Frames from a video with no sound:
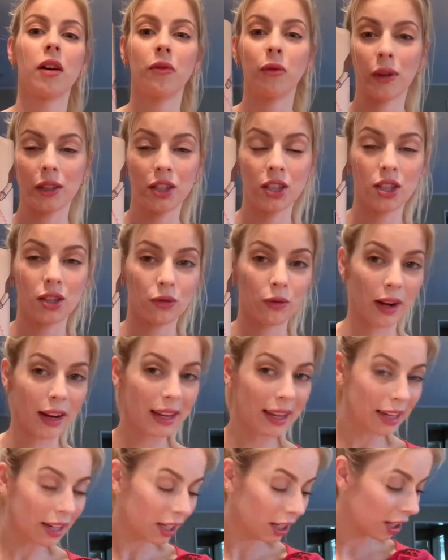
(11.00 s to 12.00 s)
of which is right
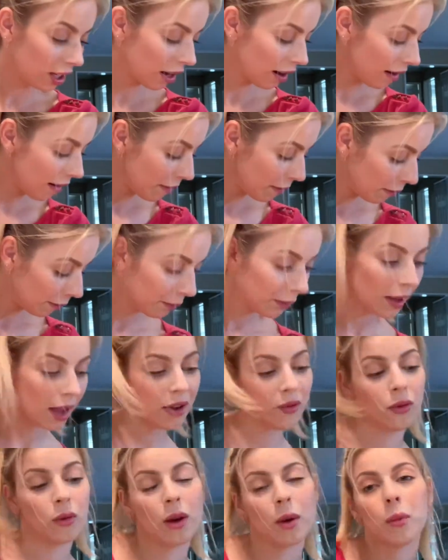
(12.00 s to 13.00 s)
here. I
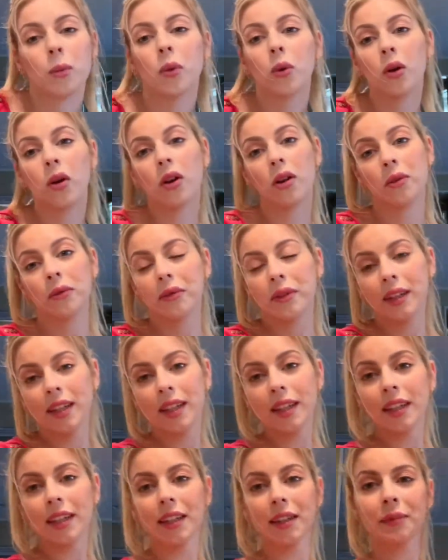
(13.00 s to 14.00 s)
have one more over
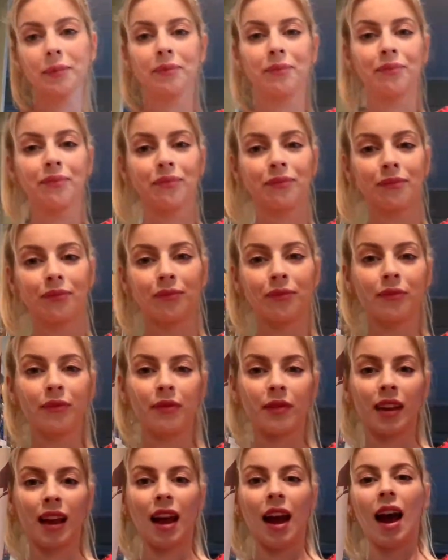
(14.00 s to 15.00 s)
here.
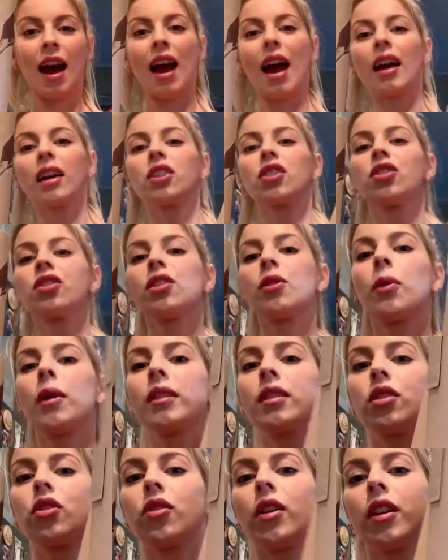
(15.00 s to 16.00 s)
I actually
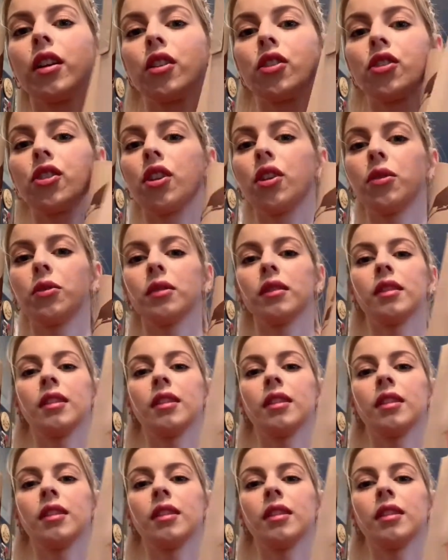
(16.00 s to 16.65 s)
went to Trader Joe's